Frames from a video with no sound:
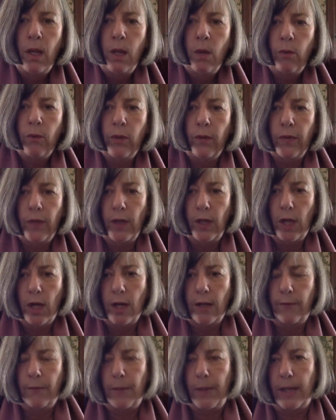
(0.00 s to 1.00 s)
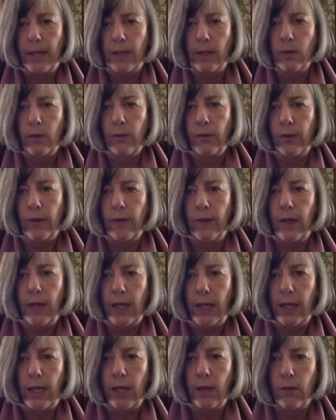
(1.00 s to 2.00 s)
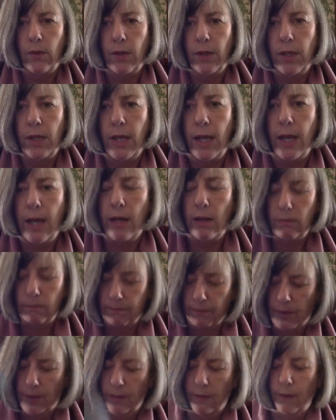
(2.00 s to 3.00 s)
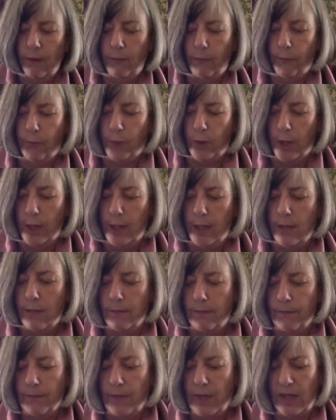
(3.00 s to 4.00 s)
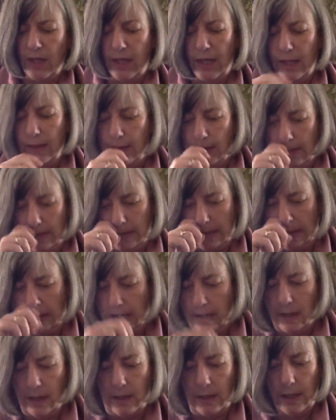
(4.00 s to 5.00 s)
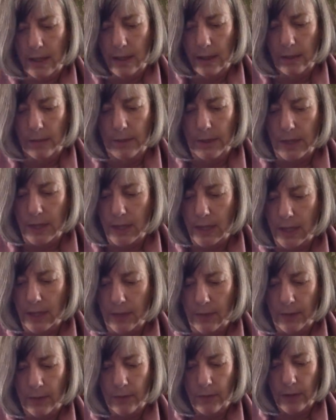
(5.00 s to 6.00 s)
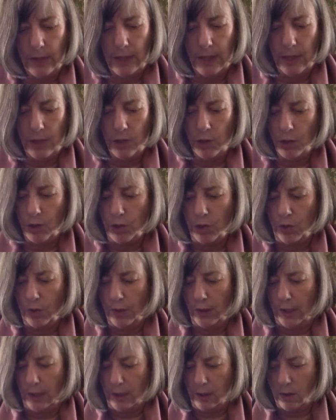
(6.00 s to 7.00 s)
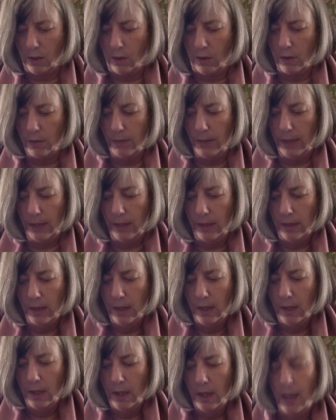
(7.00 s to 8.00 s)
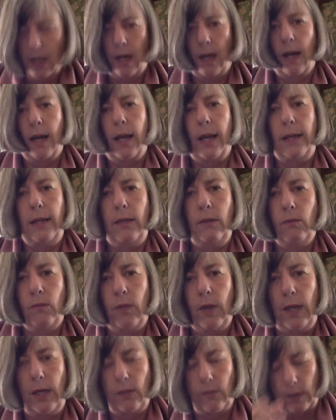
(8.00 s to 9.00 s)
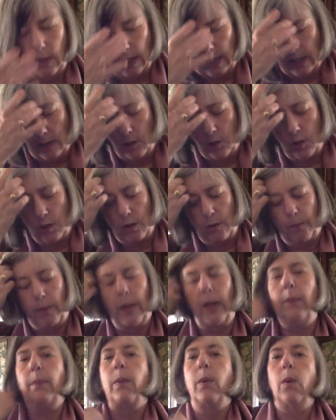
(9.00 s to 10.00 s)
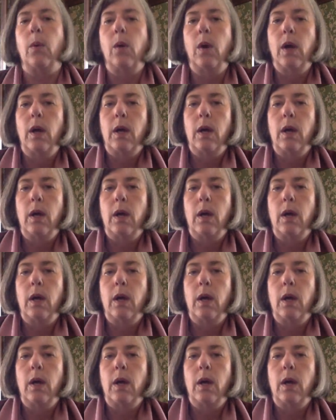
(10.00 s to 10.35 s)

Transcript: We've got the Nine of Pentacles in the here and now. This is freedom. Again, there's an element here in relation to the economy. And in relation to people